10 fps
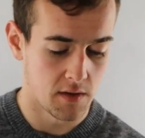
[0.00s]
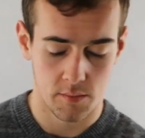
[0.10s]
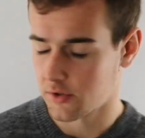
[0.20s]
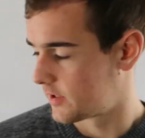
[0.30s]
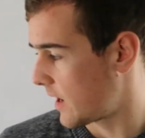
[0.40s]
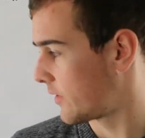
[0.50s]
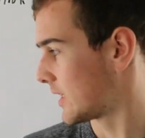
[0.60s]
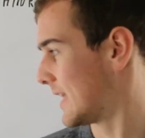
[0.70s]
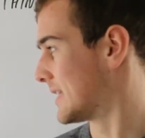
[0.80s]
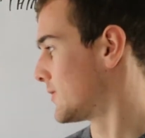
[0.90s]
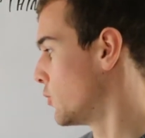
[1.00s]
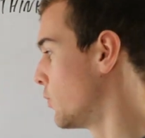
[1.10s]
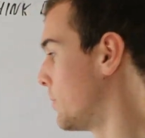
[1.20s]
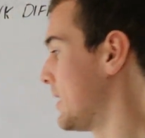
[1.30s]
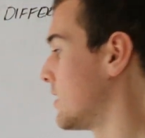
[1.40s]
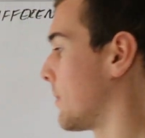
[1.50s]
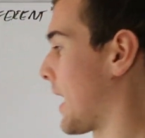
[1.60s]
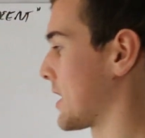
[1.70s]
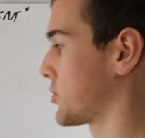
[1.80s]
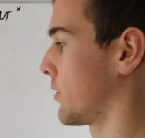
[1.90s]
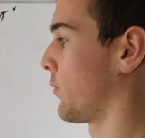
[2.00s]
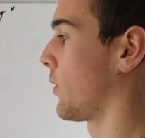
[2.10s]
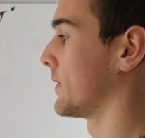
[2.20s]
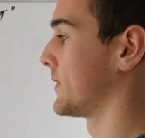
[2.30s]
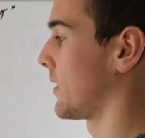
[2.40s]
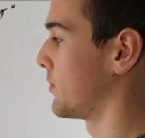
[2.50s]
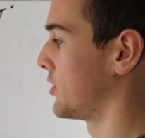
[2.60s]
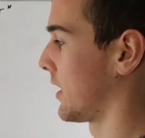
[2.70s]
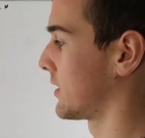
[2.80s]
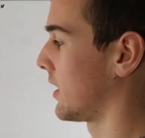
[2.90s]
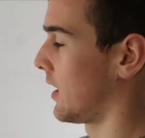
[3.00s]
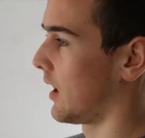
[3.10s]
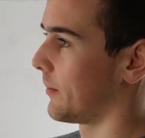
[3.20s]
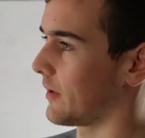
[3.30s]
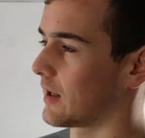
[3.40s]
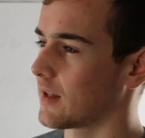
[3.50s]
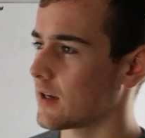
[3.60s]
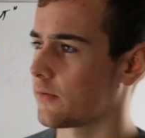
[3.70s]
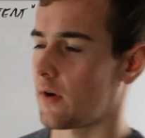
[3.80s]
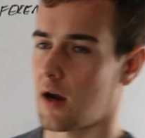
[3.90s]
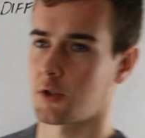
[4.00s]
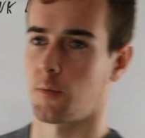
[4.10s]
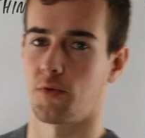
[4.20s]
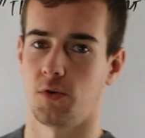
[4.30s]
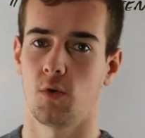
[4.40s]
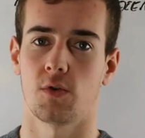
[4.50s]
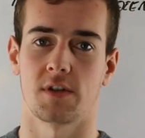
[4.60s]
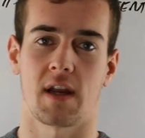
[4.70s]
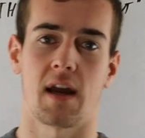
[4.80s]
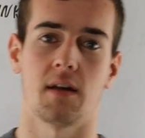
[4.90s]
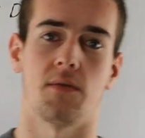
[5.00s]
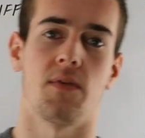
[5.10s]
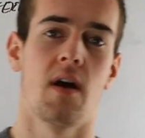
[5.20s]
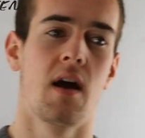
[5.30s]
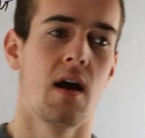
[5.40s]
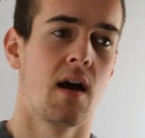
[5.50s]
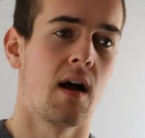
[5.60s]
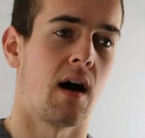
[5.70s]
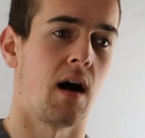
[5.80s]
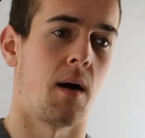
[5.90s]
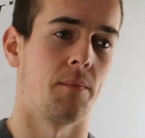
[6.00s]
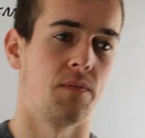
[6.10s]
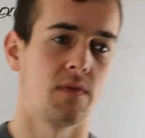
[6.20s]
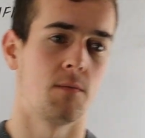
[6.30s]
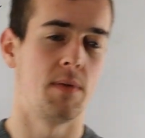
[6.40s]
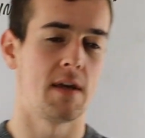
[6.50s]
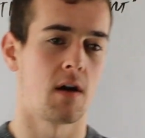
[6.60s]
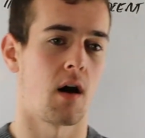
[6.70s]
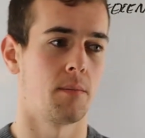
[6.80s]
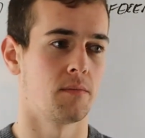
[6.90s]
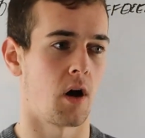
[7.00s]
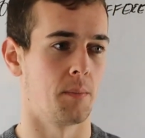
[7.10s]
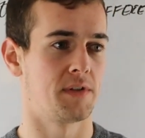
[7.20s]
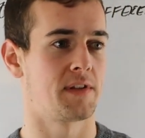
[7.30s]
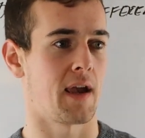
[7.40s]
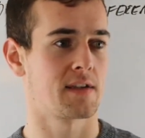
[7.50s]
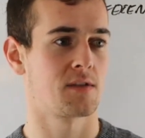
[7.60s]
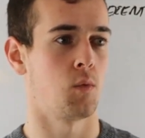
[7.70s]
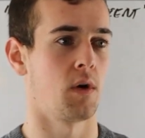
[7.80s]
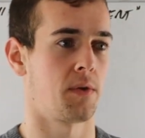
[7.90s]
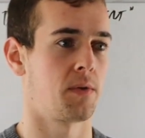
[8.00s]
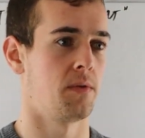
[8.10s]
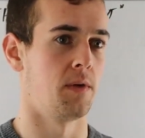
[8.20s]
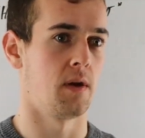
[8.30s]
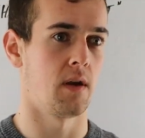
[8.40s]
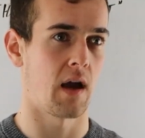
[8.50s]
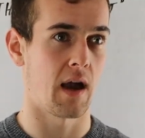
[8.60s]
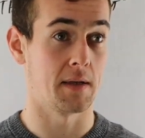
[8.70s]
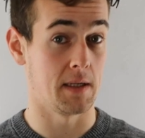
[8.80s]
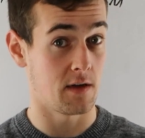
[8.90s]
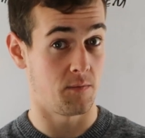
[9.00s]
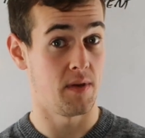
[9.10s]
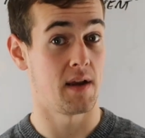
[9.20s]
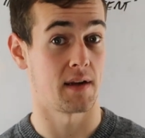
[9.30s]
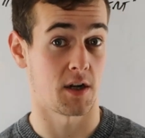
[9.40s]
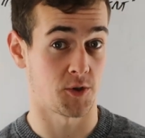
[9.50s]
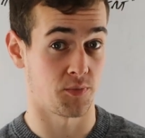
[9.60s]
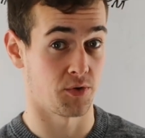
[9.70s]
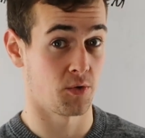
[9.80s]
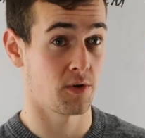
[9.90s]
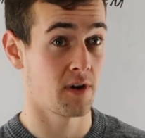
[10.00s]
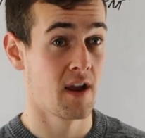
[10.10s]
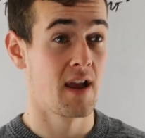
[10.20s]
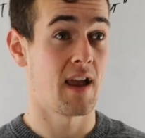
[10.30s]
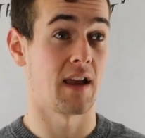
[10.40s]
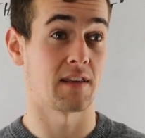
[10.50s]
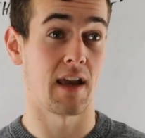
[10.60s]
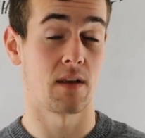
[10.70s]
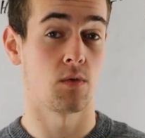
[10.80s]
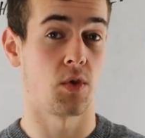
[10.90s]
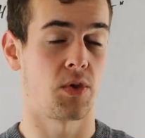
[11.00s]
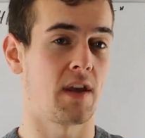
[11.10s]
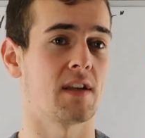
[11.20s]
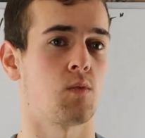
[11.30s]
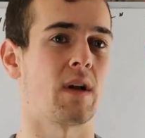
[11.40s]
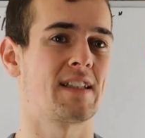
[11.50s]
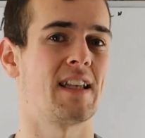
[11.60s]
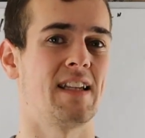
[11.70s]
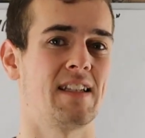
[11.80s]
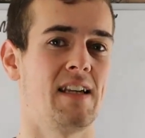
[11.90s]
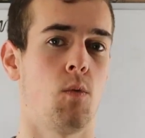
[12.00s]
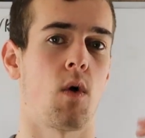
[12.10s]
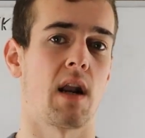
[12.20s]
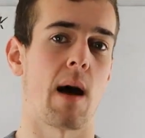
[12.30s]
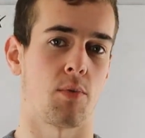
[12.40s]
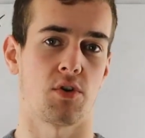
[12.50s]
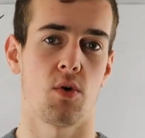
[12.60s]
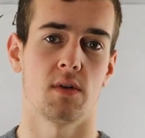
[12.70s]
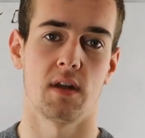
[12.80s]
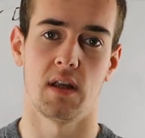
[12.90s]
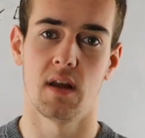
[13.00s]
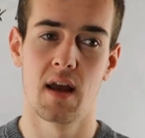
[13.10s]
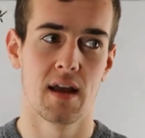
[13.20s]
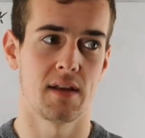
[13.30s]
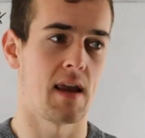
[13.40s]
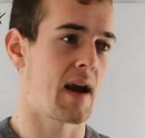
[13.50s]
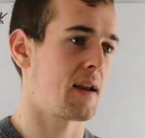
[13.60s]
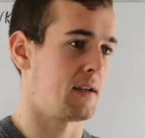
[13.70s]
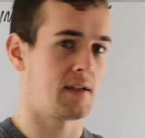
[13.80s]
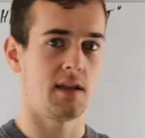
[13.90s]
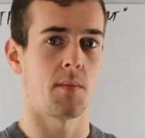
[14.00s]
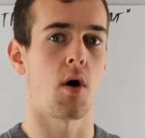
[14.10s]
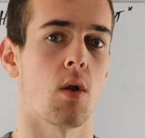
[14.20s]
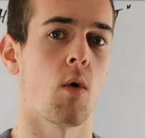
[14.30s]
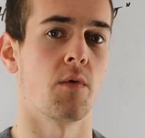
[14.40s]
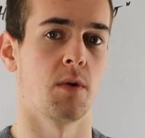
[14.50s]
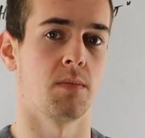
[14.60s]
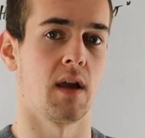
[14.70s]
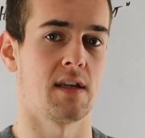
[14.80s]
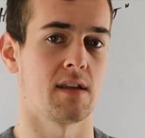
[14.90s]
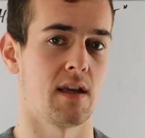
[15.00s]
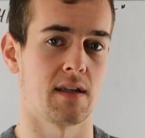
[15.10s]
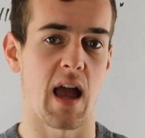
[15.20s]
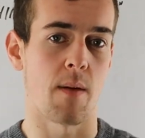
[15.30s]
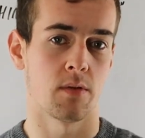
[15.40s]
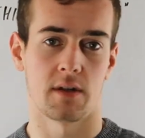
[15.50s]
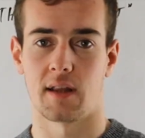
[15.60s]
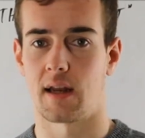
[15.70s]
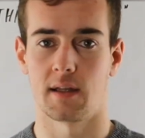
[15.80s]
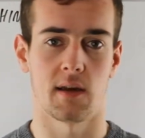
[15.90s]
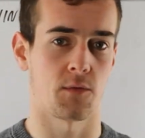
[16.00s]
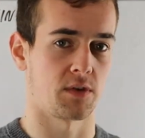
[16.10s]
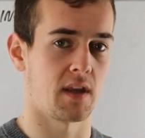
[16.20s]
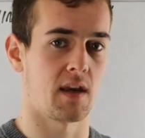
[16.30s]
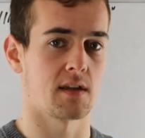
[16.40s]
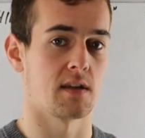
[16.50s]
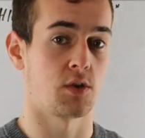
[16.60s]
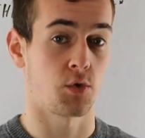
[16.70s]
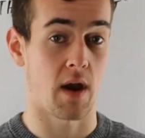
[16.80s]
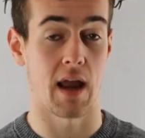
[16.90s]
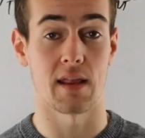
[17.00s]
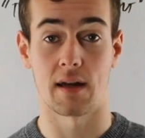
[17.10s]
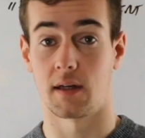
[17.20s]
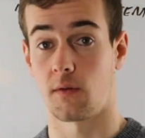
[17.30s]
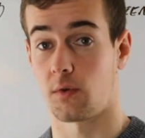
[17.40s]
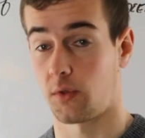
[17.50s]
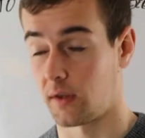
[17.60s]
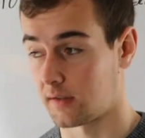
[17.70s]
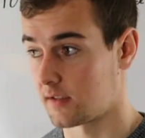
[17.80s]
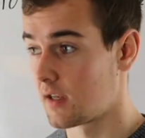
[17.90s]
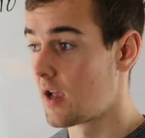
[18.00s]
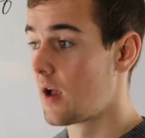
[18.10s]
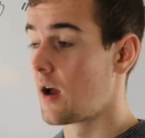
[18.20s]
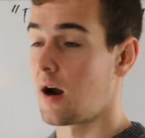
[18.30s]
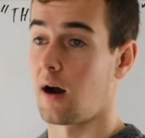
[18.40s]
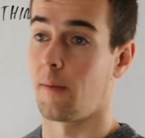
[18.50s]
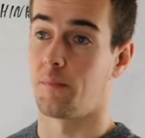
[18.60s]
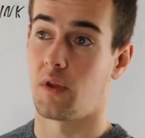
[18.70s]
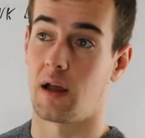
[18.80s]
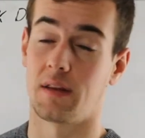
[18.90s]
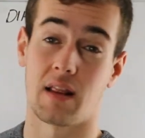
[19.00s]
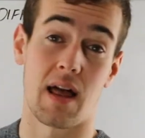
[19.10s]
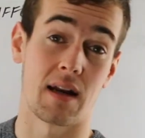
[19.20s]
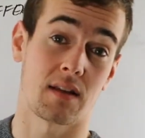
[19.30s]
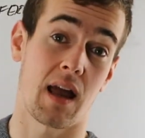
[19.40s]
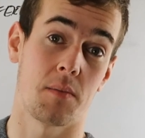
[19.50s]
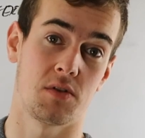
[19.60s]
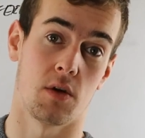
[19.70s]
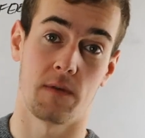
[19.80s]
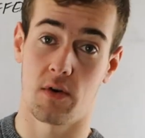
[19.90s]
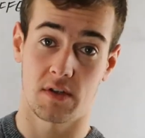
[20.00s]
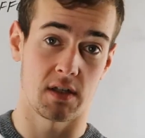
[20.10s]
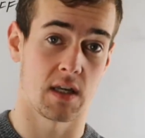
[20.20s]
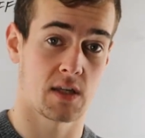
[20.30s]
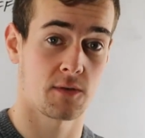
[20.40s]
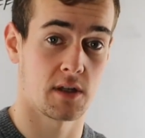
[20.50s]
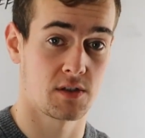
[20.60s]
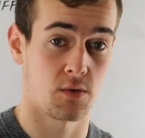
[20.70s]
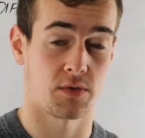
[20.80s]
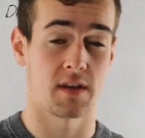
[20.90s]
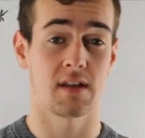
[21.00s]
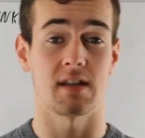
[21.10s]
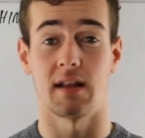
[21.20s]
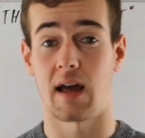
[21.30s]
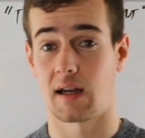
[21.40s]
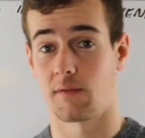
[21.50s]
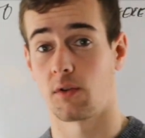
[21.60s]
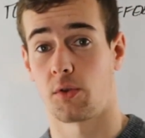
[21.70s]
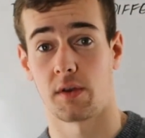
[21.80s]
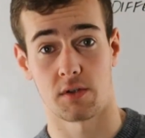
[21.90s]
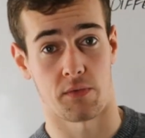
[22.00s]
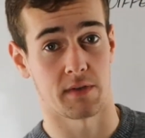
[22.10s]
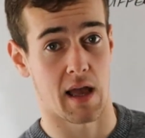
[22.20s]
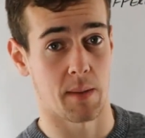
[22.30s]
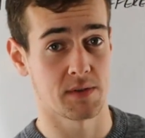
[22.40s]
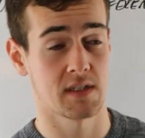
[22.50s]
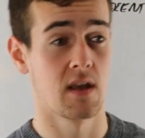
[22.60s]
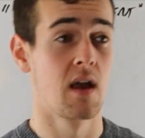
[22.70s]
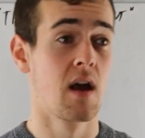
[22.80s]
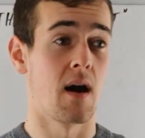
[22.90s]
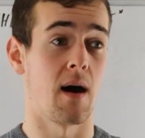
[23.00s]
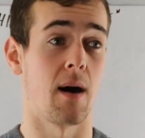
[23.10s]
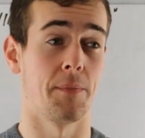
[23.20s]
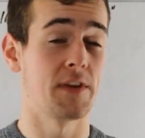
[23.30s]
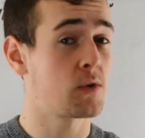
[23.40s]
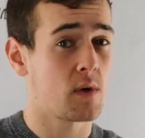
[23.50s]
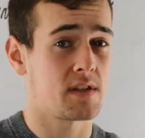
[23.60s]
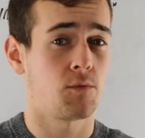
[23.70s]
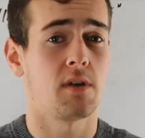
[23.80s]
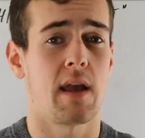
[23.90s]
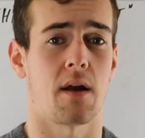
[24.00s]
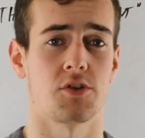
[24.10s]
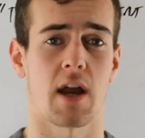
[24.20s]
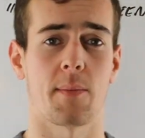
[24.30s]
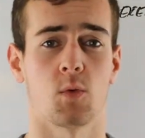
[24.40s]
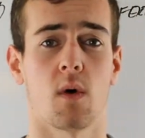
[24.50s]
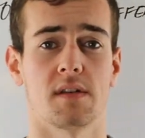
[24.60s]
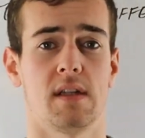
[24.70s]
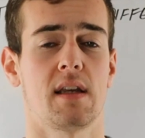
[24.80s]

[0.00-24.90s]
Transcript: Number seven is to be the master of one subject. Um, a lot of entrepreneurs kind of um, become obsessed with the idea of being an entrepreneur. And like the thing is, once they see one opportunity, they kind of see all over the place and they dabble in a lot of different things and they try a lot of different things. Um, and a lot of times they're very successful at certain things and a lot of other things are flops. Um, this wasn't really how Jobs was.